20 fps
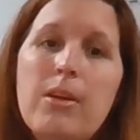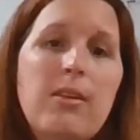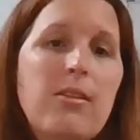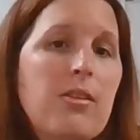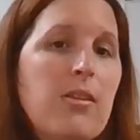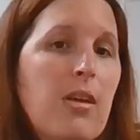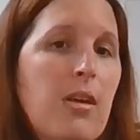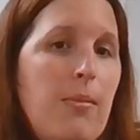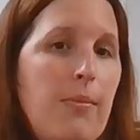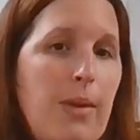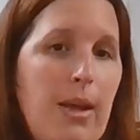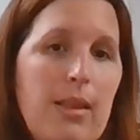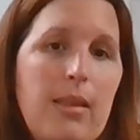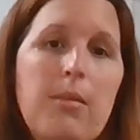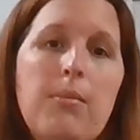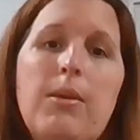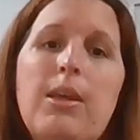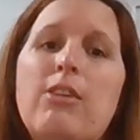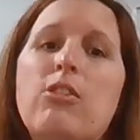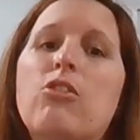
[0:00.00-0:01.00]
it's going to make
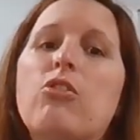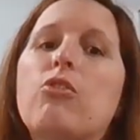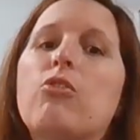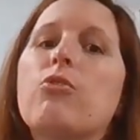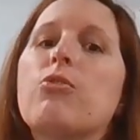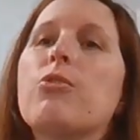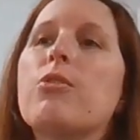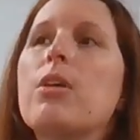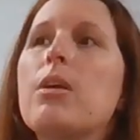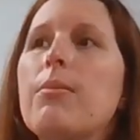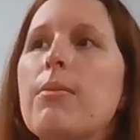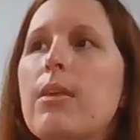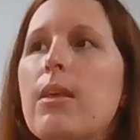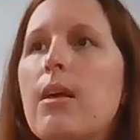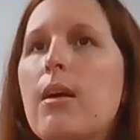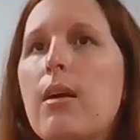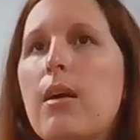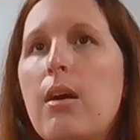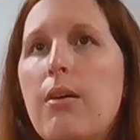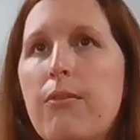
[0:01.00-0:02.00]
them extremely
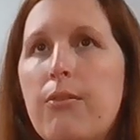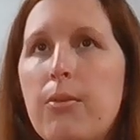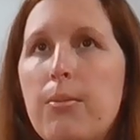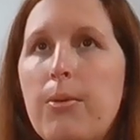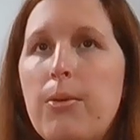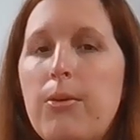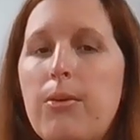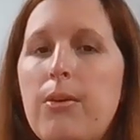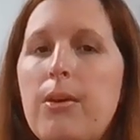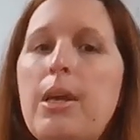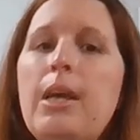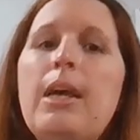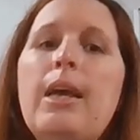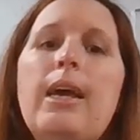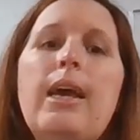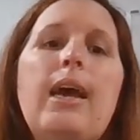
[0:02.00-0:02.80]
uncomfortable